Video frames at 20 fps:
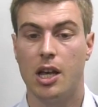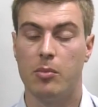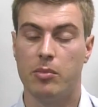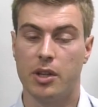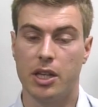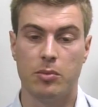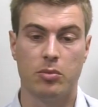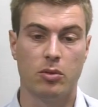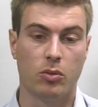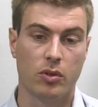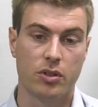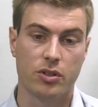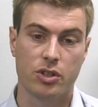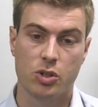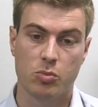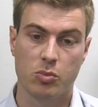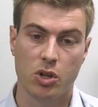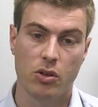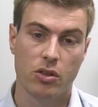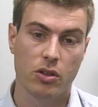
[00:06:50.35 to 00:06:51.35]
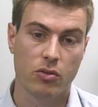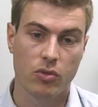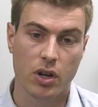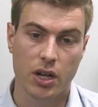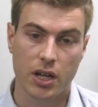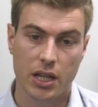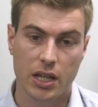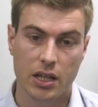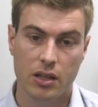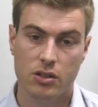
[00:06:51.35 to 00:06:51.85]
People want smoother
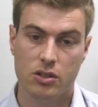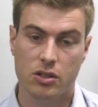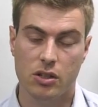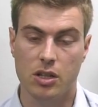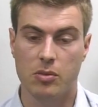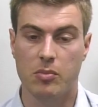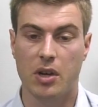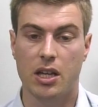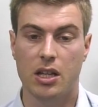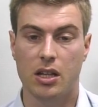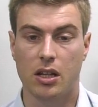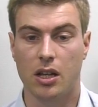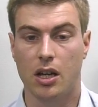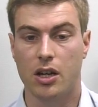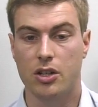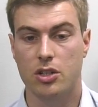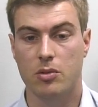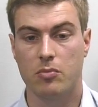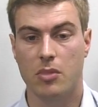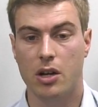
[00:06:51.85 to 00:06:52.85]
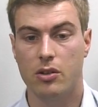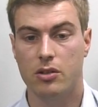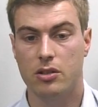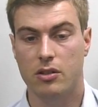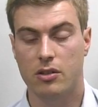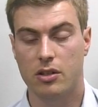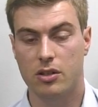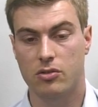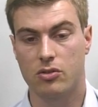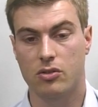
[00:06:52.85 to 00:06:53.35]
running, so you make a larger motor
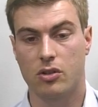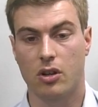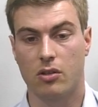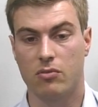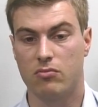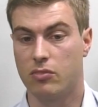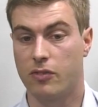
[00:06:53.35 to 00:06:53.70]
that's got